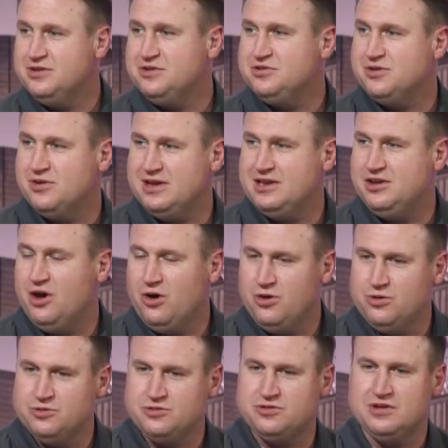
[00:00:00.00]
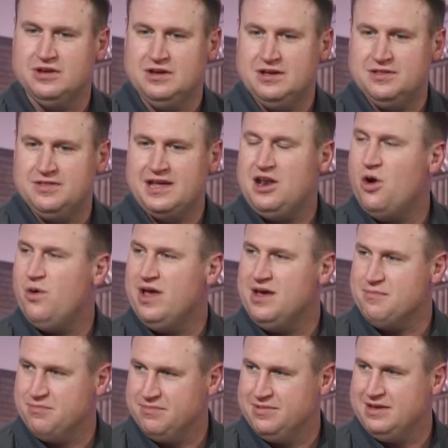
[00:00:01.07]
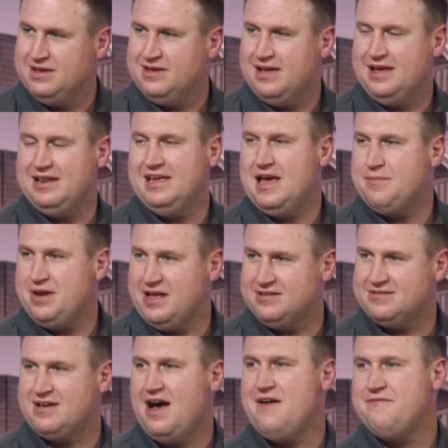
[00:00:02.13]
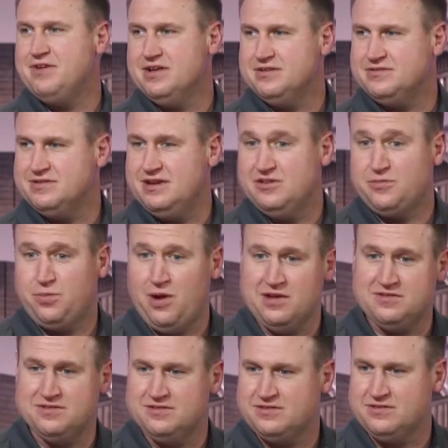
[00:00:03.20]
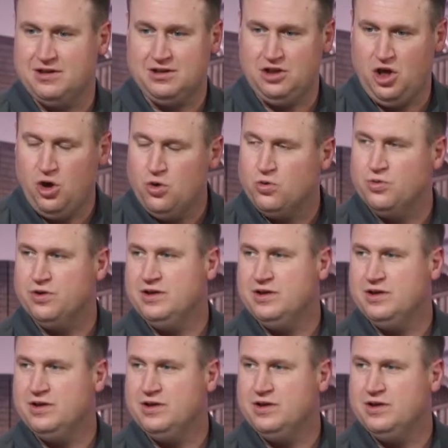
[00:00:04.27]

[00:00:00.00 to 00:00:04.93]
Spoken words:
So he knows, they know him, and he emanates confidence. And his presence alone